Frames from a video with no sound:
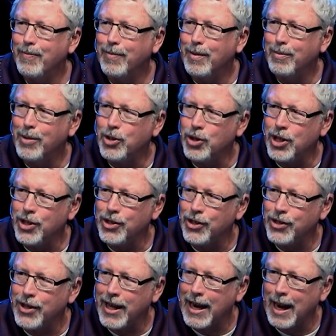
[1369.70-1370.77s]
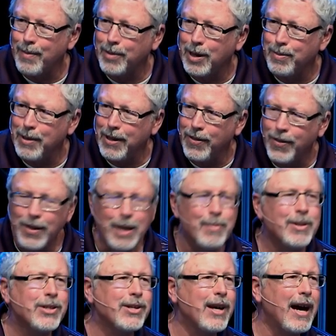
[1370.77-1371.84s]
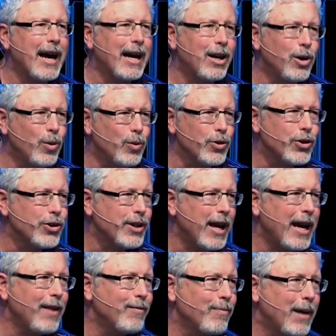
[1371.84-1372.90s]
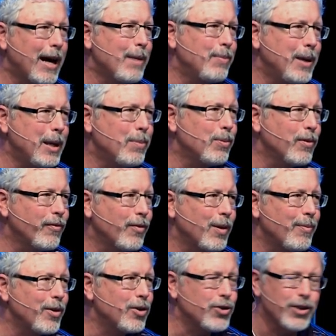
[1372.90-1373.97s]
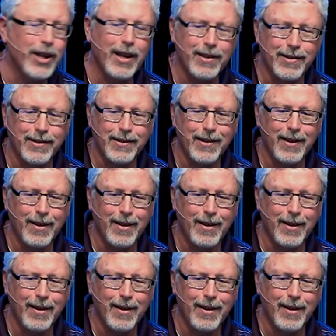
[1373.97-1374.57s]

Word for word: But Jesus said, I'm going to be the Messiah who will save my people from their sins.